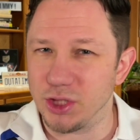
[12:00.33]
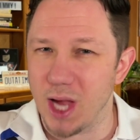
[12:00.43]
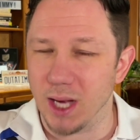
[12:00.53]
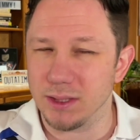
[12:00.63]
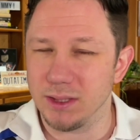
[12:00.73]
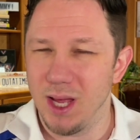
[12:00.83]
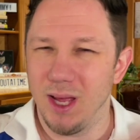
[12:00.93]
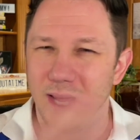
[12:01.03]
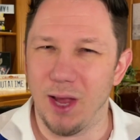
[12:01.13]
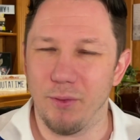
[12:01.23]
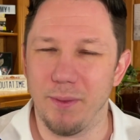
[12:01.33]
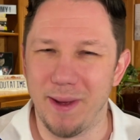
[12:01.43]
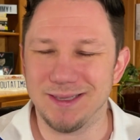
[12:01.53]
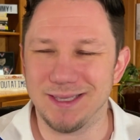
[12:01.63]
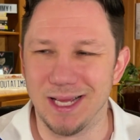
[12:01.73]
checks, it would
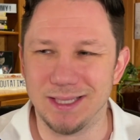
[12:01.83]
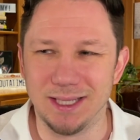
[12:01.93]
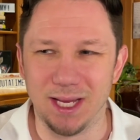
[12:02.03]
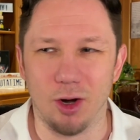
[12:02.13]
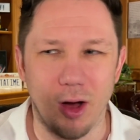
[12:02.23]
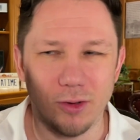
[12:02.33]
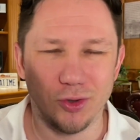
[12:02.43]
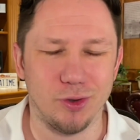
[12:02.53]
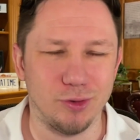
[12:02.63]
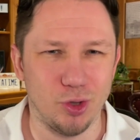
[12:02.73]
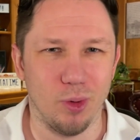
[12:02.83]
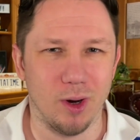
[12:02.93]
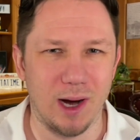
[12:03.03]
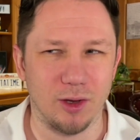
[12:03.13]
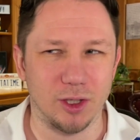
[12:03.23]
make sense that they could also do
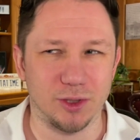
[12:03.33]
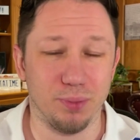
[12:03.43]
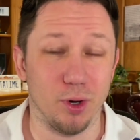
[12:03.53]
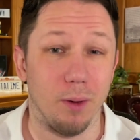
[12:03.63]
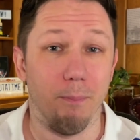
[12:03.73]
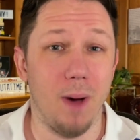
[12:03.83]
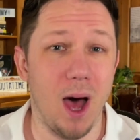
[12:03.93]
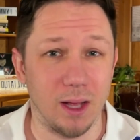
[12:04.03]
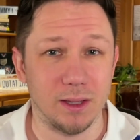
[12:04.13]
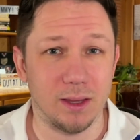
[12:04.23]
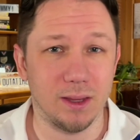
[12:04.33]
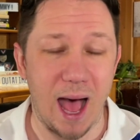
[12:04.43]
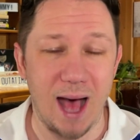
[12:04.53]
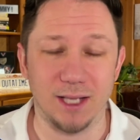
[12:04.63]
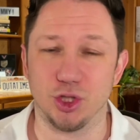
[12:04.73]
$200 per month
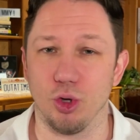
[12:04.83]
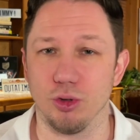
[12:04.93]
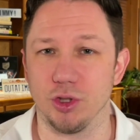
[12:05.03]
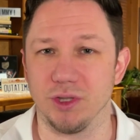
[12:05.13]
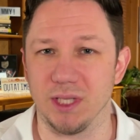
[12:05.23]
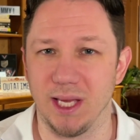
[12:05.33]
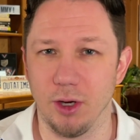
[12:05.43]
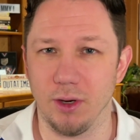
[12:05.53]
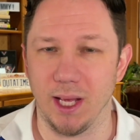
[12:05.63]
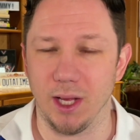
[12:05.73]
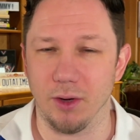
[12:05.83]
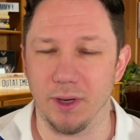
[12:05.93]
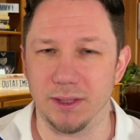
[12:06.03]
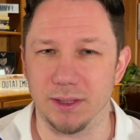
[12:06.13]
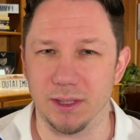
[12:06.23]
on Social Security
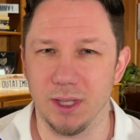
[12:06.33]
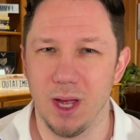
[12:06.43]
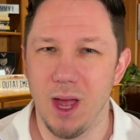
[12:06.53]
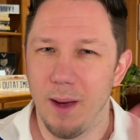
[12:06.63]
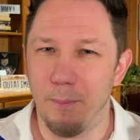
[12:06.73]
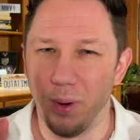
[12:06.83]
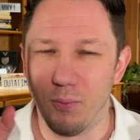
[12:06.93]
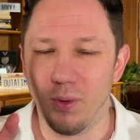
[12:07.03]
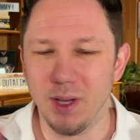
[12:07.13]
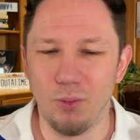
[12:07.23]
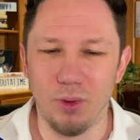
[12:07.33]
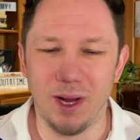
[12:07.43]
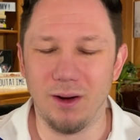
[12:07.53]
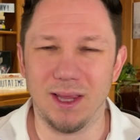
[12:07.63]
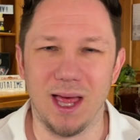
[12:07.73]
increases. But really, we're
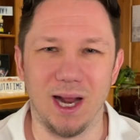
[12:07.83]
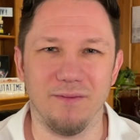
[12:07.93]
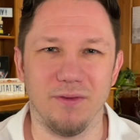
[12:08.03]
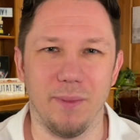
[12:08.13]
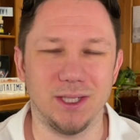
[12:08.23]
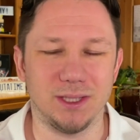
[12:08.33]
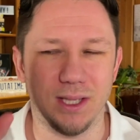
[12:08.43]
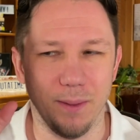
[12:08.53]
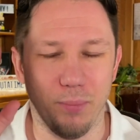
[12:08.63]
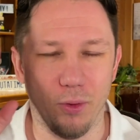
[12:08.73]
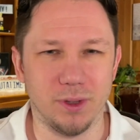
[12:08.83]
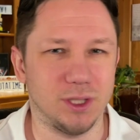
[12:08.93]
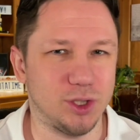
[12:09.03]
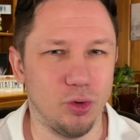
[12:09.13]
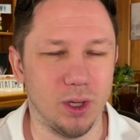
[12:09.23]
hearing a lot of information that both the
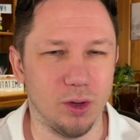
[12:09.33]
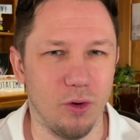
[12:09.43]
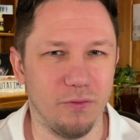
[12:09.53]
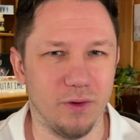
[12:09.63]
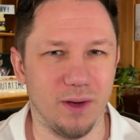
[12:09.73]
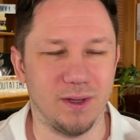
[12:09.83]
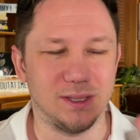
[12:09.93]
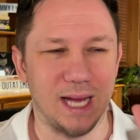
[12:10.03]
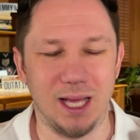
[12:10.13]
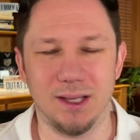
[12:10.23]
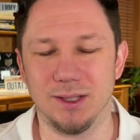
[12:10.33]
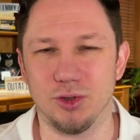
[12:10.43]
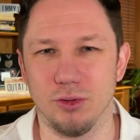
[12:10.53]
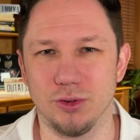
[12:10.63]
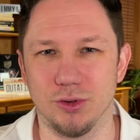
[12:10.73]
student loan forgiveness and the
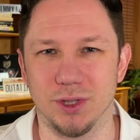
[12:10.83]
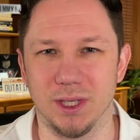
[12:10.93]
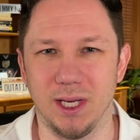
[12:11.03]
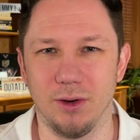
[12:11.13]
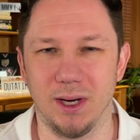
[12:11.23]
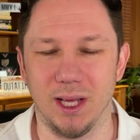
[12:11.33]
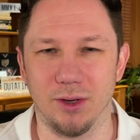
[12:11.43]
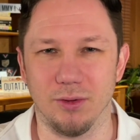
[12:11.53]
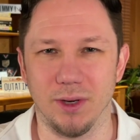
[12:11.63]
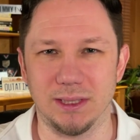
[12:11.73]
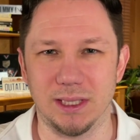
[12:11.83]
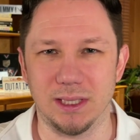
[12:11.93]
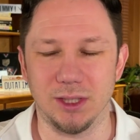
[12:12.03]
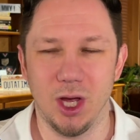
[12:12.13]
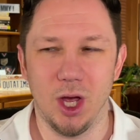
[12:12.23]
Social Security
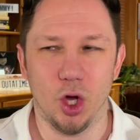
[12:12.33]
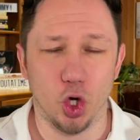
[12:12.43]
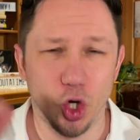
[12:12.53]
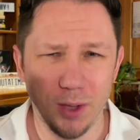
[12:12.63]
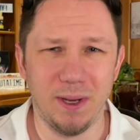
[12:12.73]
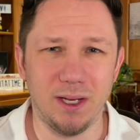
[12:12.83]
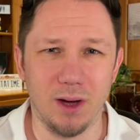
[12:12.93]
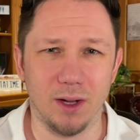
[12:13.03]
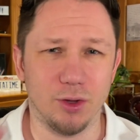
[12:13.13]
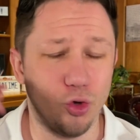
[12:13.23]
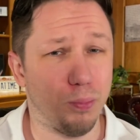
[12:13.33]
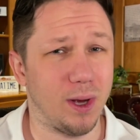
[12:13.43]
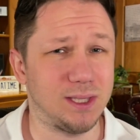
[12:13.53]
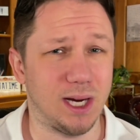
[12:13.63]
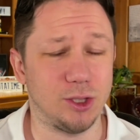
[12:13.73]
increases could be done through
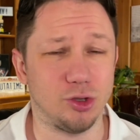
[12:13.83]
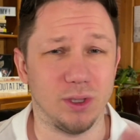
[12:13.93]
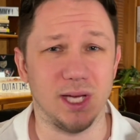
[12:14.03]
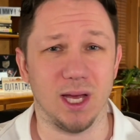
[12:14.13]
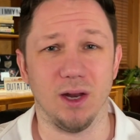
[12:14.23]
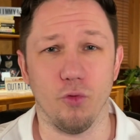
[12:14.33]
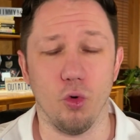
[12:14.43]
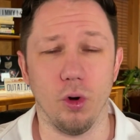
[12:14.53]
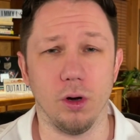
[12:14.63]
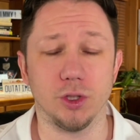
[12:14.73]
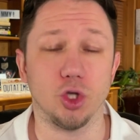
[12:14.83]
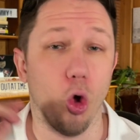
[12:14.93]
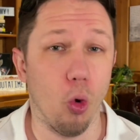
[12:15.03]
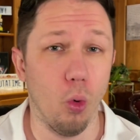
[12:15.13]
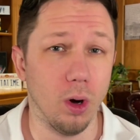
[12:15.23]
presidential executive orders
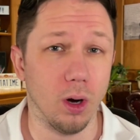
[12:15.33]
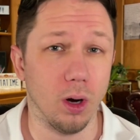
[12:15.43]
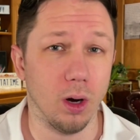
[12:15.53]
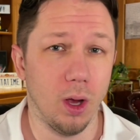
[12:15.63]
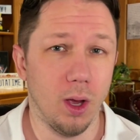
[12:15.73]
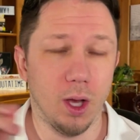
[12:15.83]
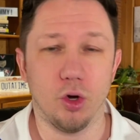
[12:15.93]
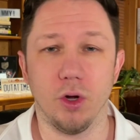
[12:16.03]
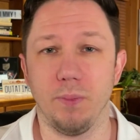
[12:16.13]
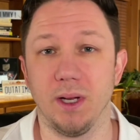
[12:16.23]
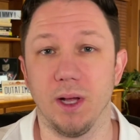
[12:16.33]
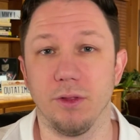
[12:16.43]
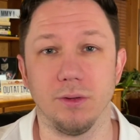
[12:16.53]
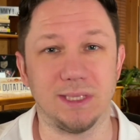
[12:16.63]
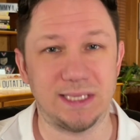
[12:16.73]
or could be done
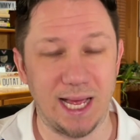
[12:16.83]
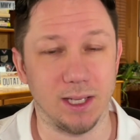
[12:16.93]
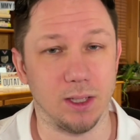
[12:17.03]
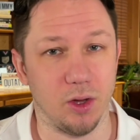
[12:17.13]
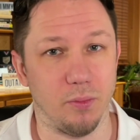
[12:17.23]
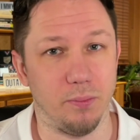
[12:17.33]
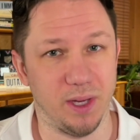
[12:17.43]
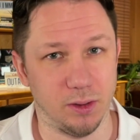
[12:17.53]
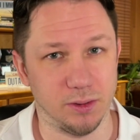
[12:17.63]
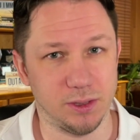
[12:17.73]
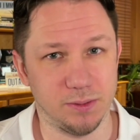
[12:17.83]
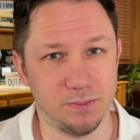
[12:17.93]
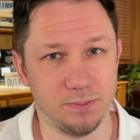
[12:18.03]
through standalone bills.